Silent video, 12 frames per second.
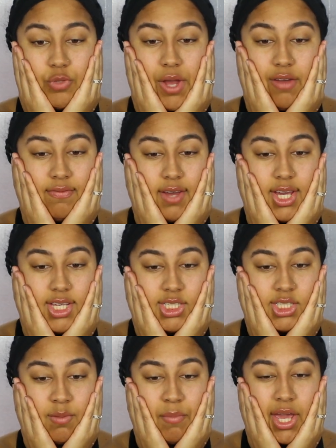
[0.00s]
do my
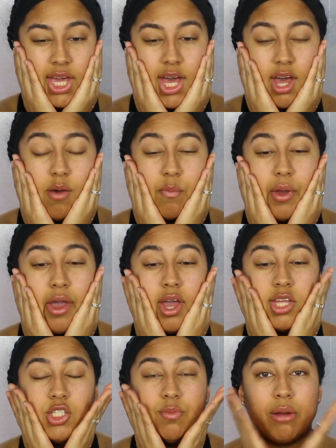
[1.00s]
face makeup
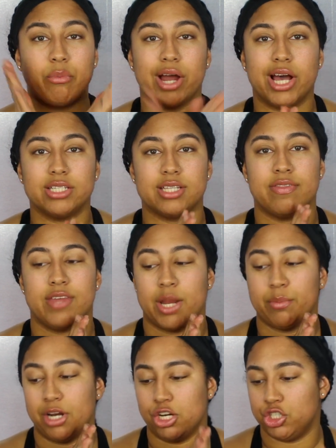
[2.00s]
and do my brows, and then
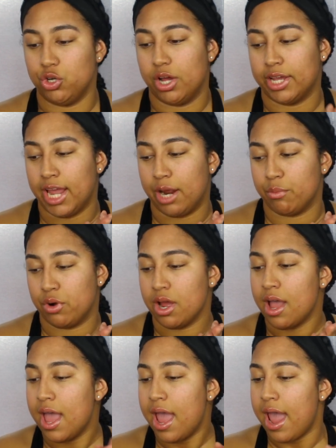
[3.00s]
I'm going to shoot on camera